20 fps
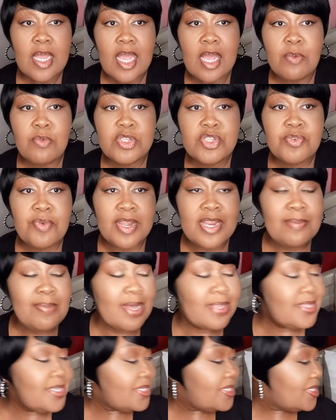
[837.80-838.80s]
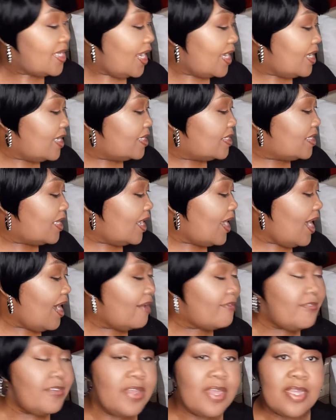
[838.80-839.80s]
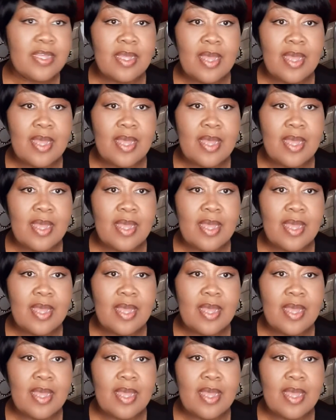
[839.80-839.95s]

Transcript: And what's great about this site is they have